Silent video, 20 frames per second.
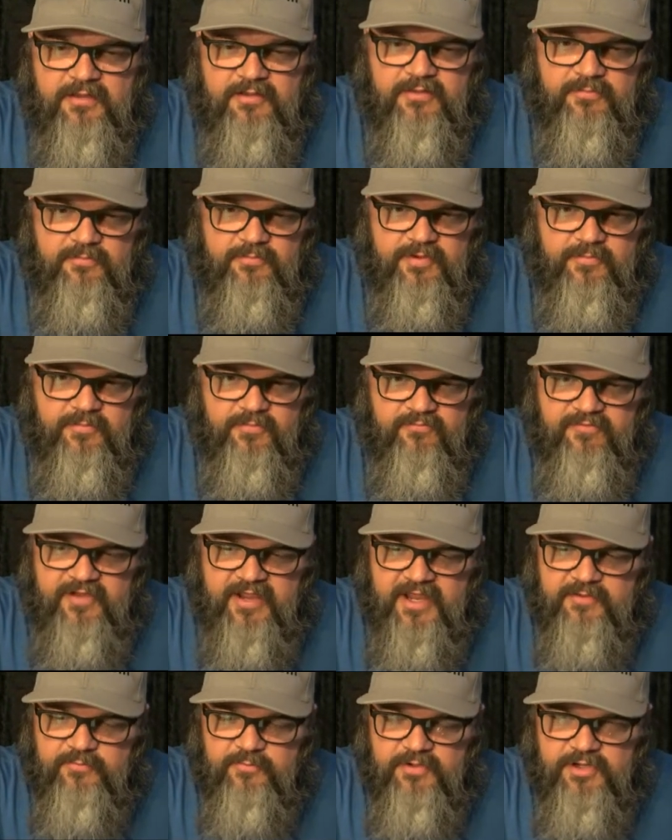that people have
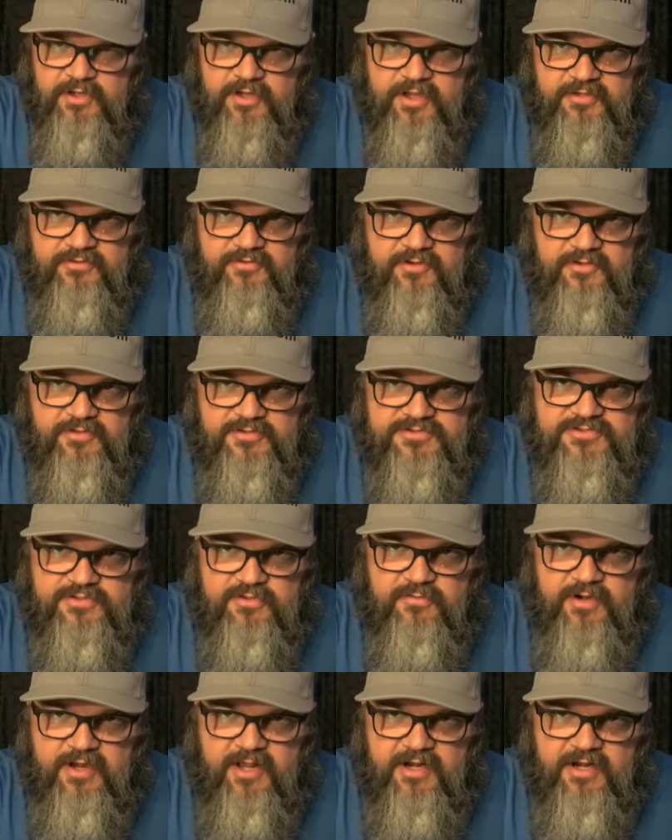had when you get the Sermon